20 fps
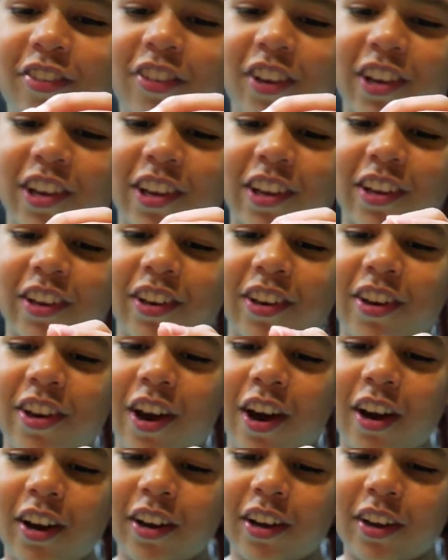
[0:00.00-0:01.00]
chicken
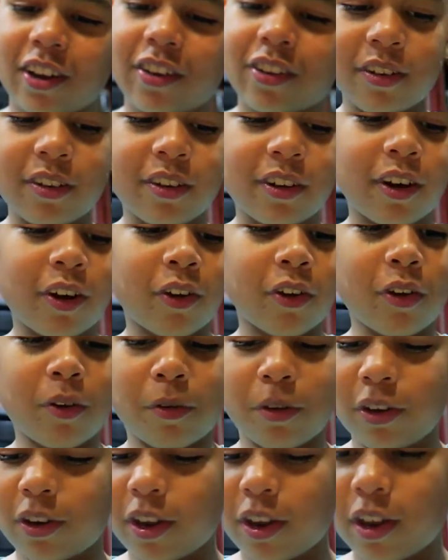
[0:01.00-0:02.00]
nugget. I don't know
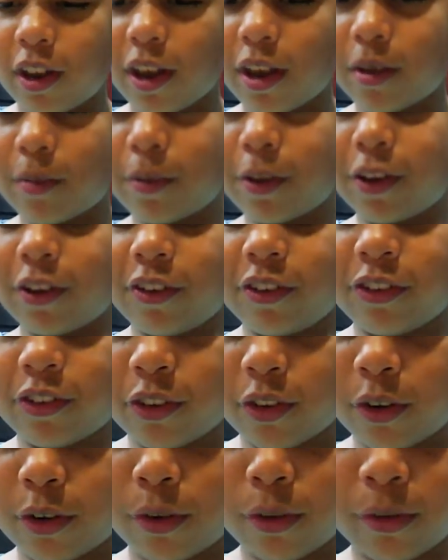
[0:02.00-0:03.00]
what the name is,
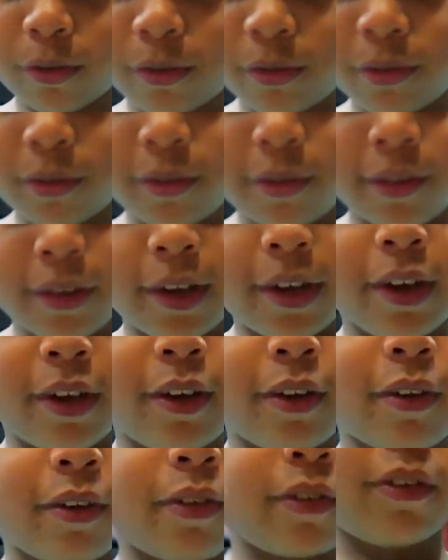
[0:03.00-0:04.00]
so. Oh,